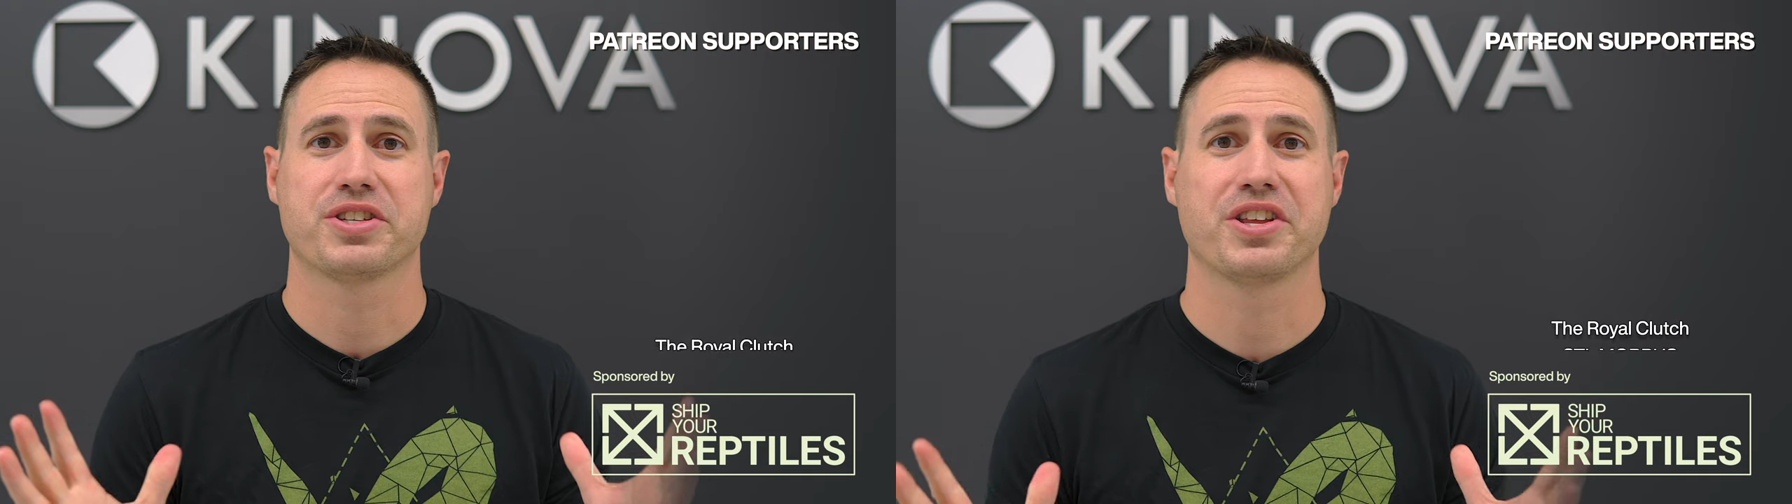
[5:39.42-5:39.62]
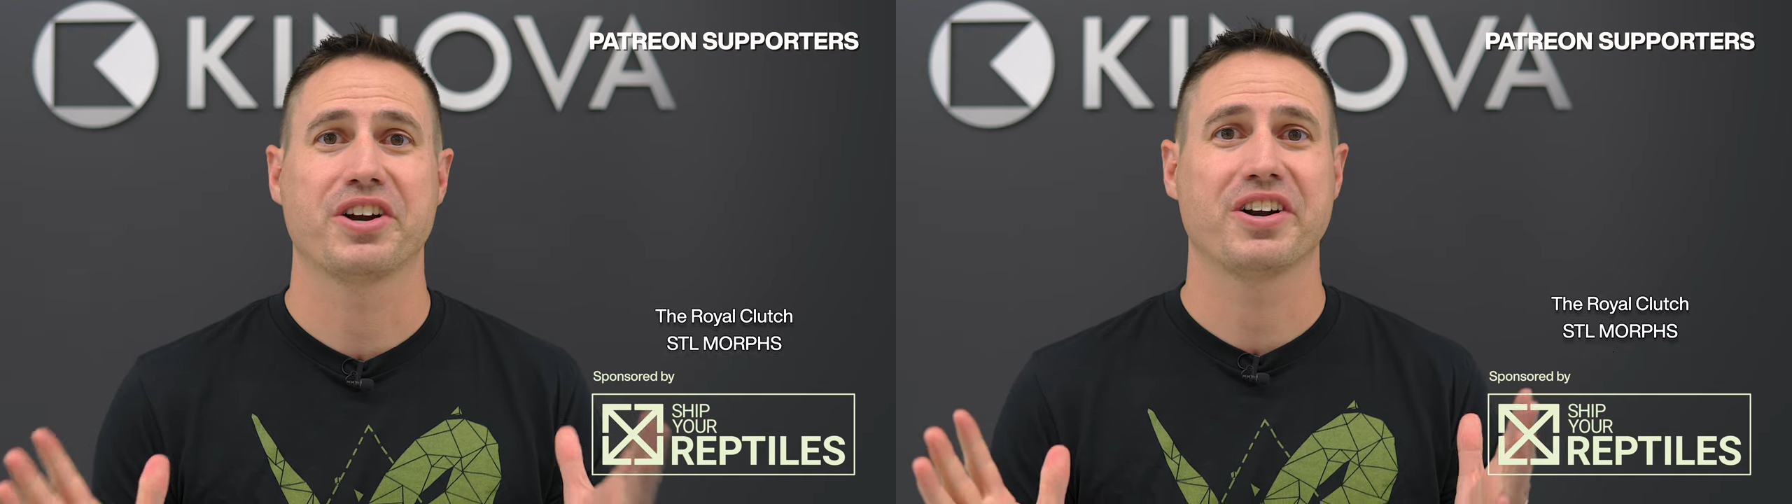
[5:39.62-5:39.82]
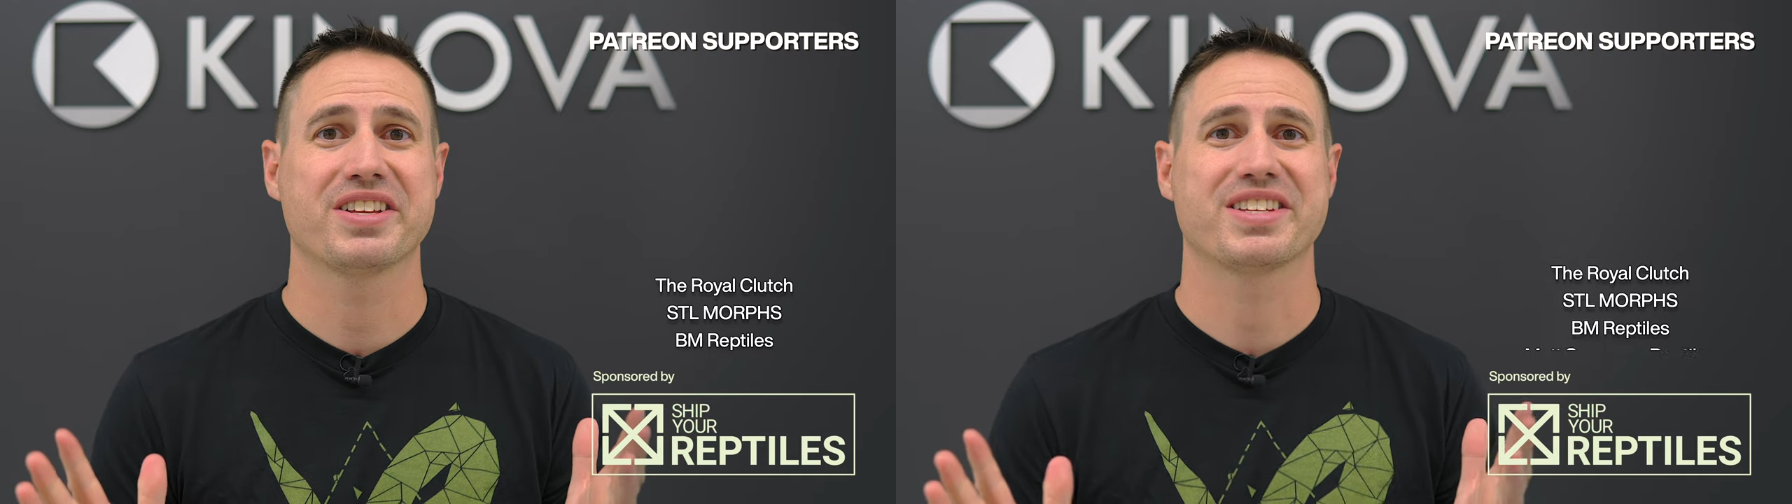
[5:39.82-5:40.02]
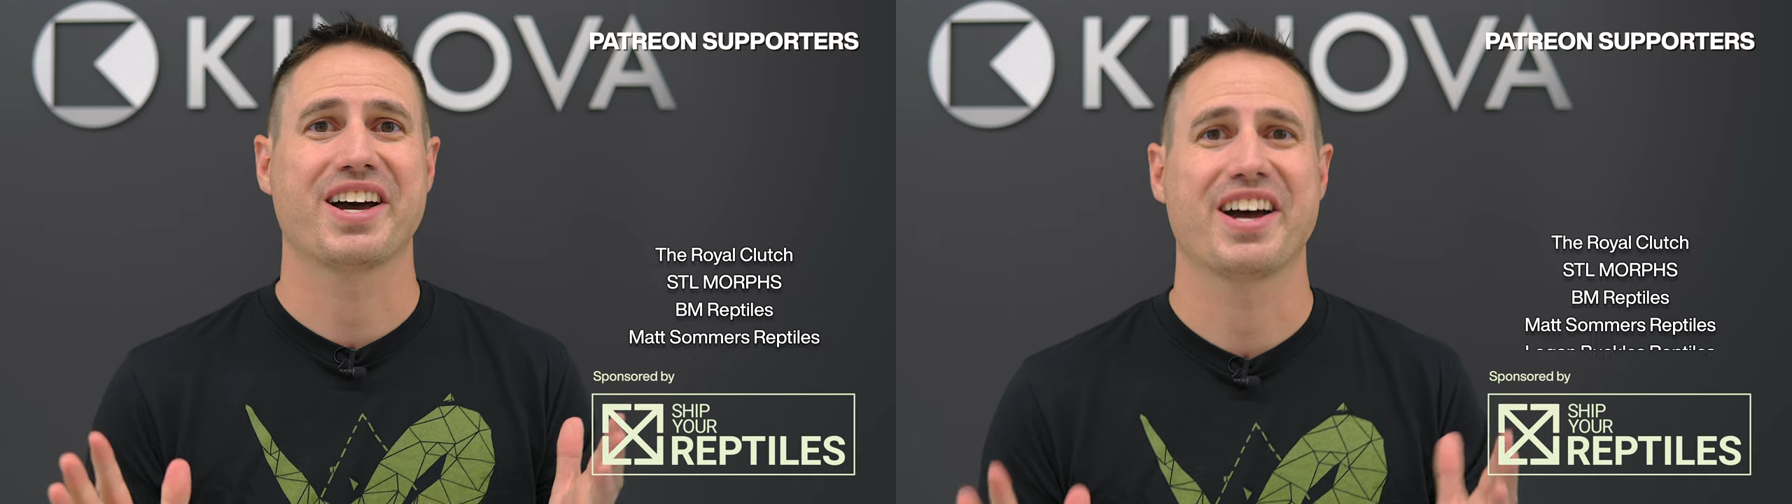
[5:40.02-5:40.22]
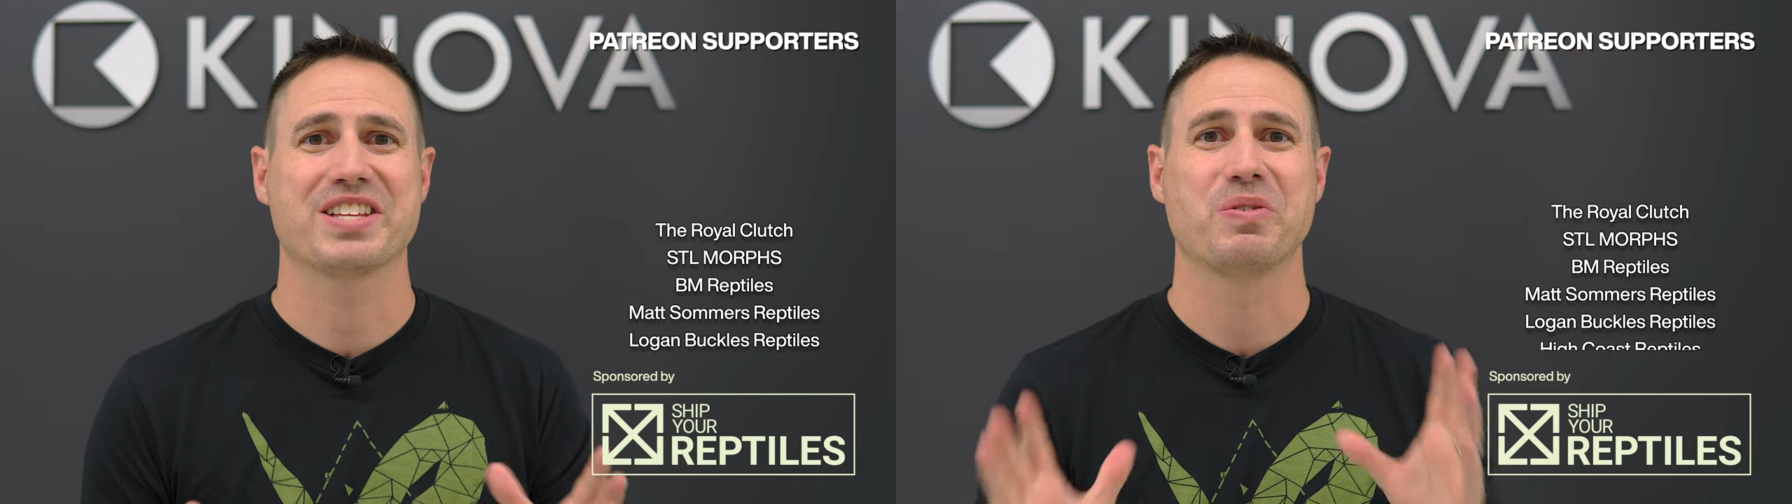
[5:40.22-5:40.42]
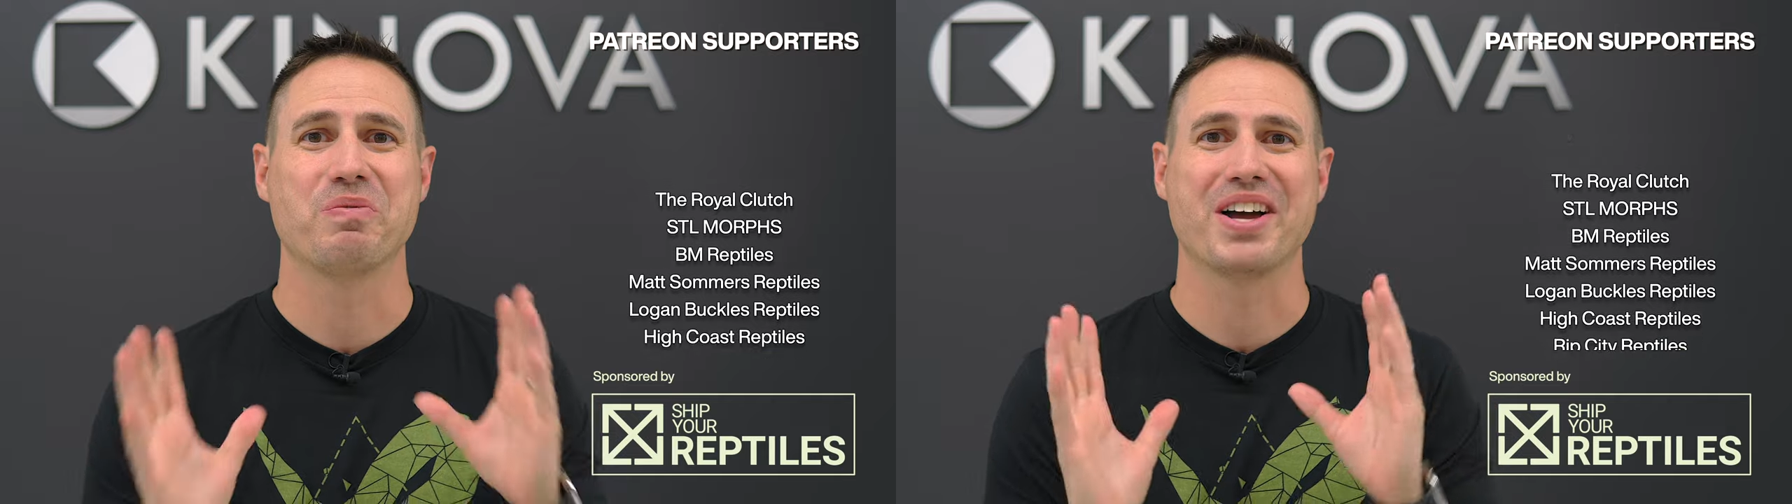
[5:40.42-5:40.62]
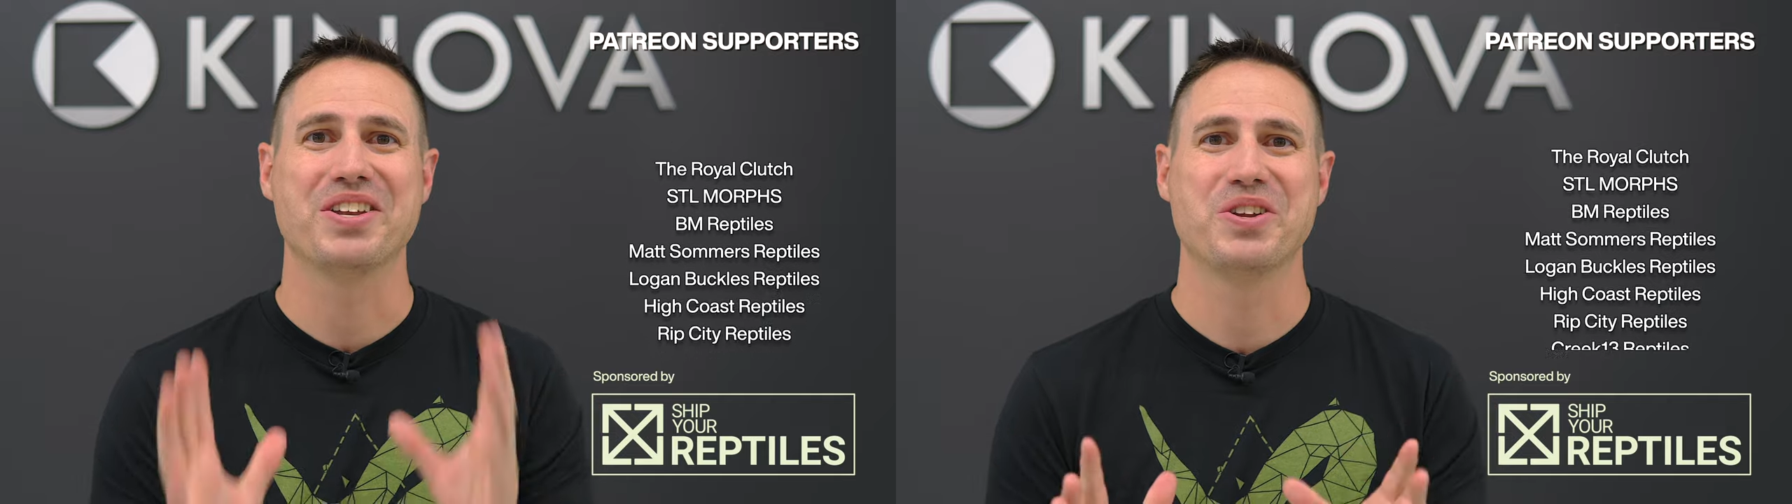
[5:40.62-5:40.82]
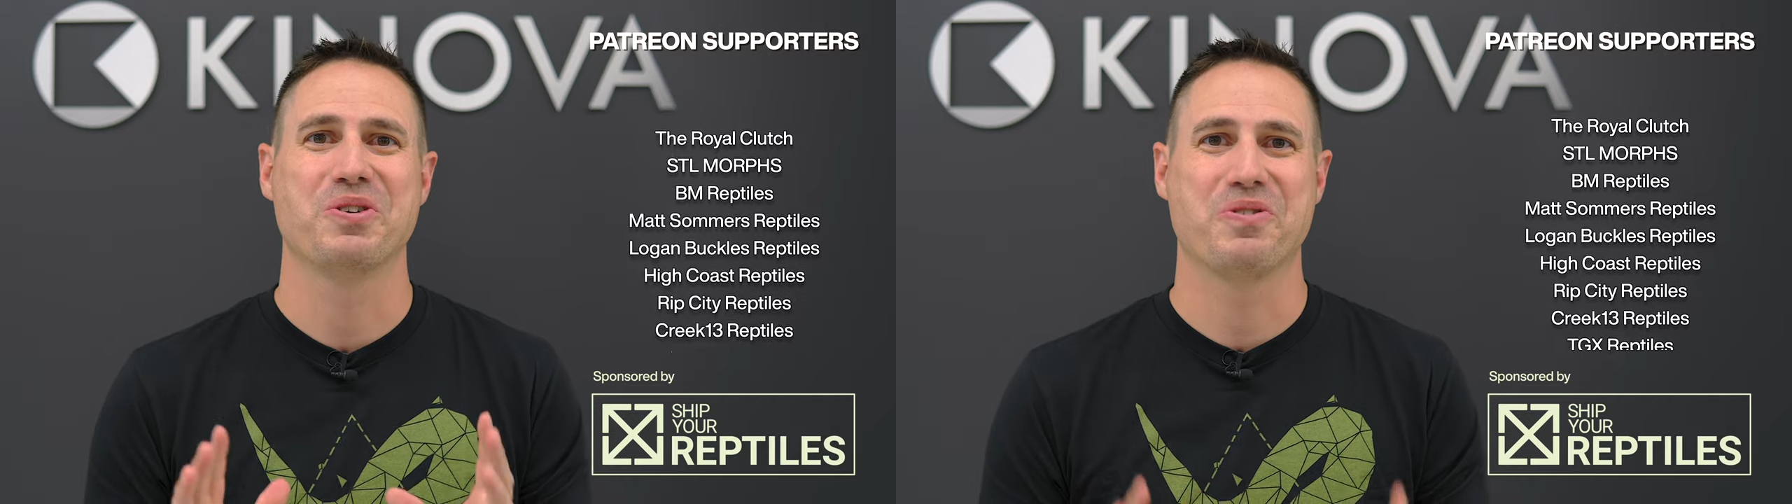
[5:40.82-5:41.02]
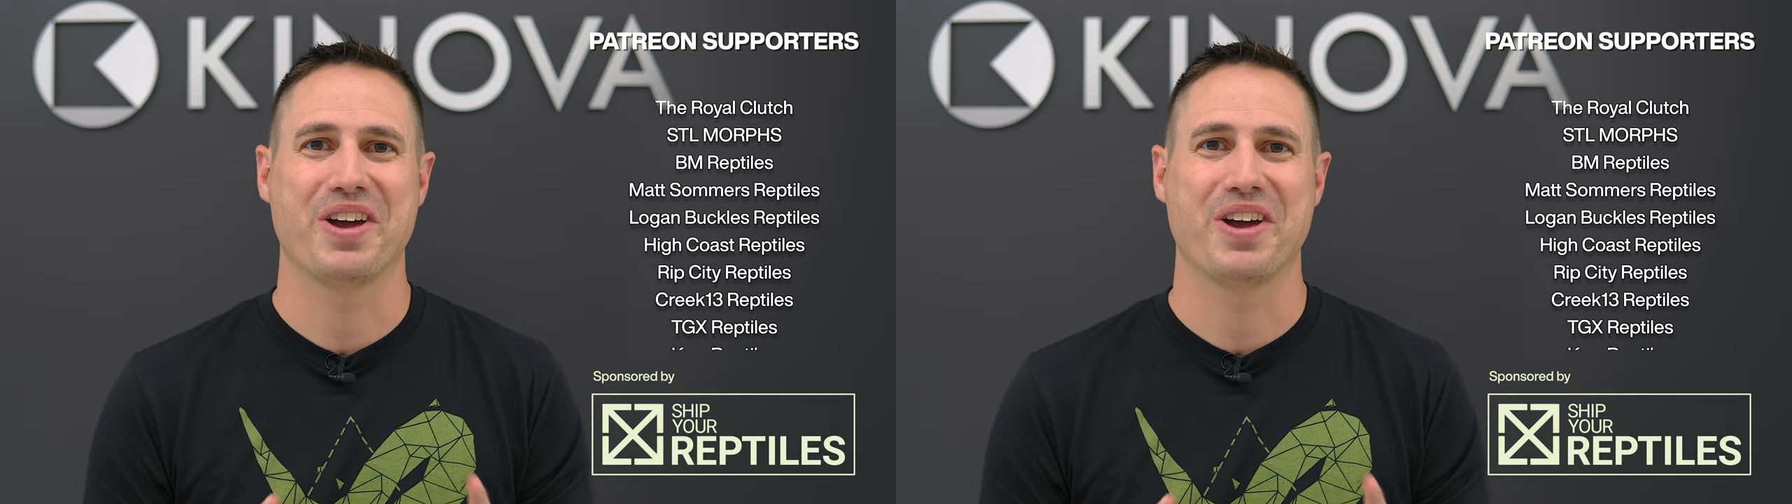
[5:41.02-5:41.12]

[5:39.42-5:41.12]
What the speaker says: So there it is, guys, with my new